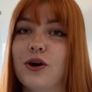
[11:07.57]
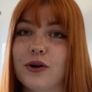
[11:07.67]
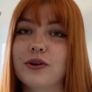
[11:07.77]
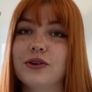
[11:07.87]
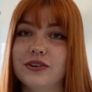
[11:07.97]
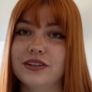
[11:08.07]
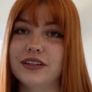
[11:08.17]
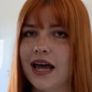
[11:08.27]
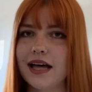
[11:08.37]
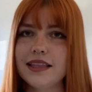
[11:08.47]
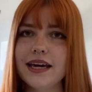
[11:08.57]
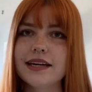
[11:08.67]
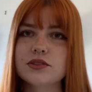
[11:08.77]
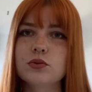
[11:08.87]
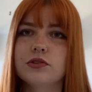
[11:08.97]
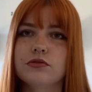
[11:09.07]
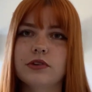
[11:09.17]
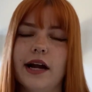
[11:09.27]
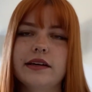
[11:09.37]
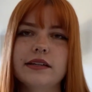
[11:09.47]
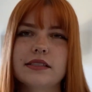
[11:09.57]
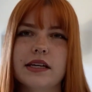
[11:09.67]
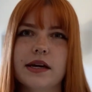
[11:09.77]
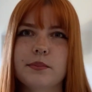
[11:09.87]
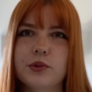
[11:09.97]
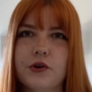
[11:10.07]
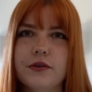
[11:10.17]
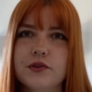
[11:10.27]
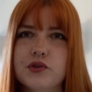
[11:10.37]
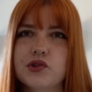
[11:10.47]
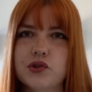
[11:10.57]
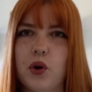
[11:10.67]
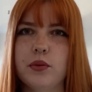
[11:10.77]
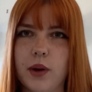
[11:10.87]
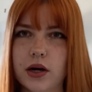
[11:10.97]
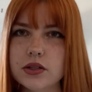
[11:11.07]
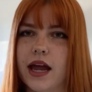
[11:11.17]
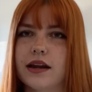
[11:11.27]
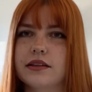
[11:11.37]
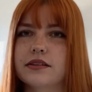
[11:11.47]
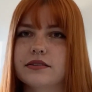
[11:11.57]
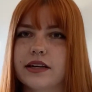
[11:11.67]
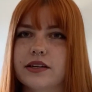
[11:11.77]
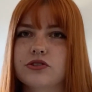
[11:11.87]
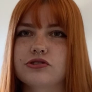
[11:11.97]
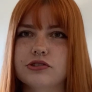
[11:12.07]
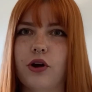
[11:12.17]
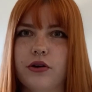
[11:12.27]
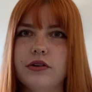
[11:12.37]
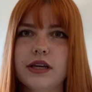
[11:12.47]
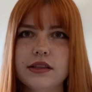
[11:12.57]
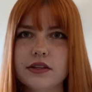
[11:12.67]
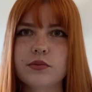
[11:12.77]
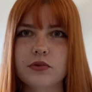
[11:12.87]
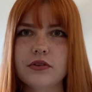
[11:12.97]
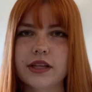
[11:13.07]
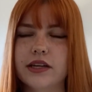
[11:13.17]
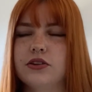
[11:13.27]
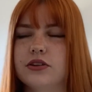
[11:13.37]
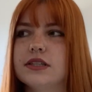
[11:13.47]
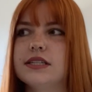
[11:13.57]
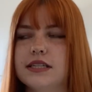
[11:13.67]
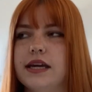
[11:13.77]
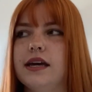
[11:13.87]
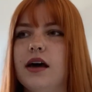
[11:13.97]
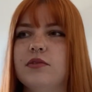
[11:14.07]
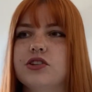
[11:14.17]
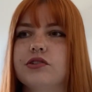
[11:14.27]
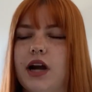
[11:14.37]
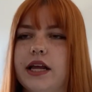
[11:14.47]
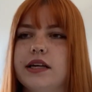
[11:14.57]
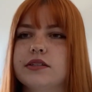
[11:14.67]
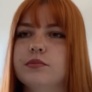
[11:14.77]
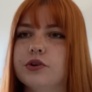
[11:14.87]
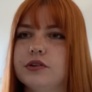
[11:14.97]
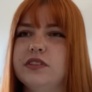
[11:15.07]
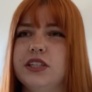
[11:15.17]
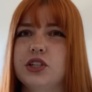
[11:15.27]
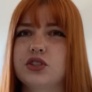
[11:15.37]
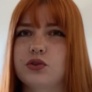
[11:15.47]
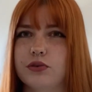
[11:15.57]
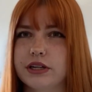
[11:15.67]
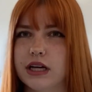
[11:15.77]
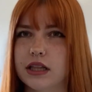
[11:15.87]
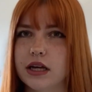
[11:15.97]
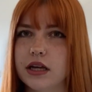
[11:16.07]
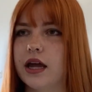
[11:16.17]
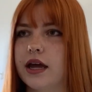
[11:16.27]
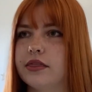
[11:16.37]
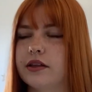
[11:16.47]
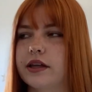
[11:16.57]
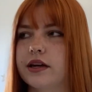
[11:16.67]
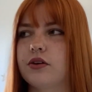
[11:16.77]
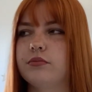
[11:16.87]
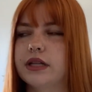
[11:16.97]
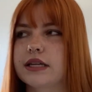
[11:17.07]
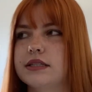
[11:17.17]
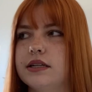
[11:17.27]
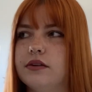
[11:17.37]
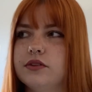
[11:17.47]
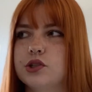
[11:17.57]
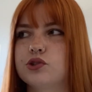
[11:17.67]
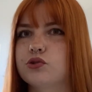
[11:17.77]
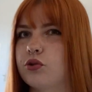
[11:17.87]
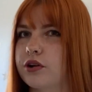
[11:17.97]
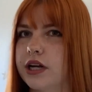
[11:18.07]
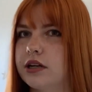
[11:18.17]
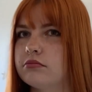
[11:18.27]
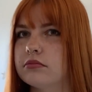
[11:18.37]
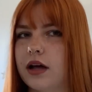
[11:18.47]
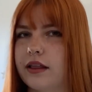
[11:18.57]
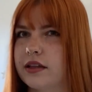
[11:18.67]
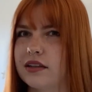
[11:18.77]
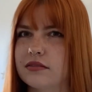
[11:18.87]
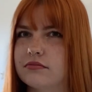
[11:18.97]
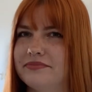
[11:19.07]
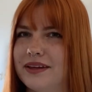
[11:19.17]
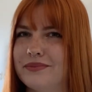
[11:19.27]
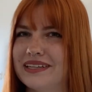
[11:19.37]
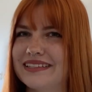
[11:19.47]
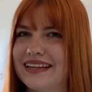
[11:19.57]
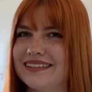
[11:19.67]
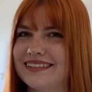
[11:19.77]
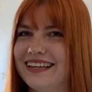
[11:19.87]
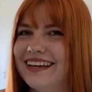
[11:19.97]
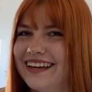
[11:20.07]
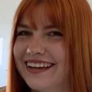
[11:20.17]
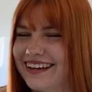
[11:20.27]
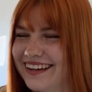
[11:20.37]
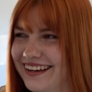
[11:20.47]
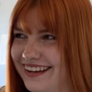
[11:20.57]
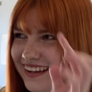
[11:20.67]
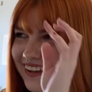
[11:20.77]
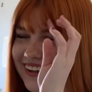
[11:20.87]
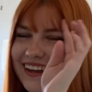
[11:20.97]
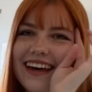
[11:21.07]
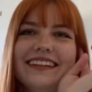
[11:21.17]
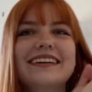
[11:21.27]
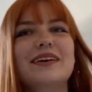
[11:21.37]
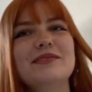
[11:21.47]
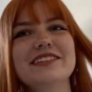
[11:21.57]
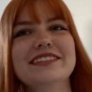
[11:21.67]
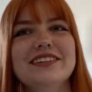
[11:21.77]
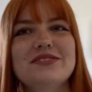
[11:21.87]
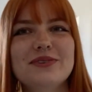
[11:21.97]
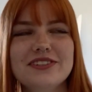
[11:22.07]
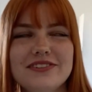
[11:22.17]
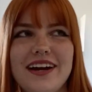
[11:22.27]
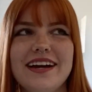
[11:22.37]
so good. Hazelwood's writing has like improved so much, and it's like shown in this book. Like you can see how much her writing has improved in her storytelling and the like complexity of the story. I think that makes sense. I think I'm using those words right.